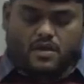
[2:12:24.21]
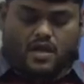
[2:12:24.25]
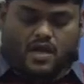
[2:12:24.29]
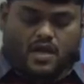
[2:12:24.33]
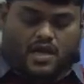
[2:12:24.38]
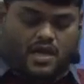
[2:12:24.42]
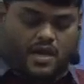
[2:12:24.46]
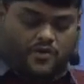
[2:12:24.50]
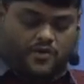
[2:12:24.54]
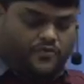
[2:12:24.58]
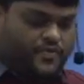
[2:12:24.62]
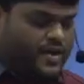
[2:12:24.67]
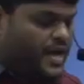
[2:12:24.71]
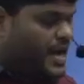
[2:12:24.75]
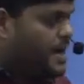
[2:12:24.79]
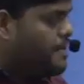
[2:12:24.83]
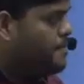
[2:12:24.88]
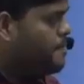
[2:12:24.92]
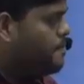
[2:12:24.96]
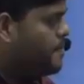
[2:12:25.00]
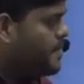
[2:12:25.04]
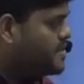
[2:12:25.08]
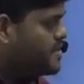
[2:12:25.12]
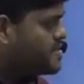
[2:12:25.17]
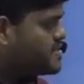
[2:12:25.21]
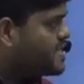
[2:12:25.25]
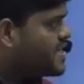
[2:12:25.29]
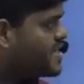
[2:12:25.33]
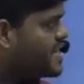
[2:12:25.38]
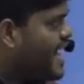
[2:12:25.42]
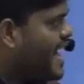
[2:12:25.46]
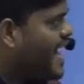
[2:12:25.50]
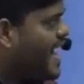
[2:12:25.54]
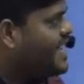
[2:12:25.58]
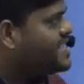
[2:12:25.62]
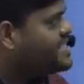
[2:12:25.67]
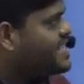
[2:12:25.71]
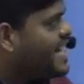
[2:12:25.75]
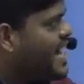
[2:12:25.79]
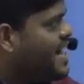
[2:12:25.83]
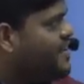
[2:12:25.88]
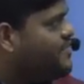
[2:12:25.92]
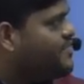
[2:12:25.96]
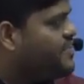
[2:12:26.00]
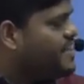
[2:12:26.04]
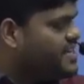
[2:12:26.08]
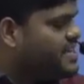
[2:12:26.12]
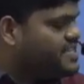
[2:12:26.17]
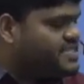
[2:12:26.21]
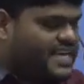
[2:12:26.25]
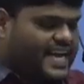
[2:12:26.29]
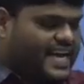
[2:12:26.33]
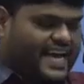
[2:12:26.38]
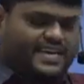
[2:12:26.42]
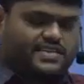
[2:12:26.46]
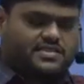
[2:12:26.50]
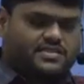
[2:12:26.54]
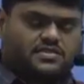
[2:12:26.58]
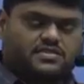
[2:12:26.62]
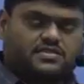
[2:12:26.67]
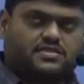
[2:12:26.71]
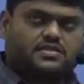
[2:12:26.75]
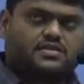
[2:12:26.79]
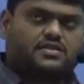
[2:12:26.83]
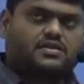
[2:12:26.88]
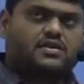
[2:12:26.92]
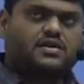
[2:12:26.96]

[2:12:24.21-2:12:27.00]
If m person has average x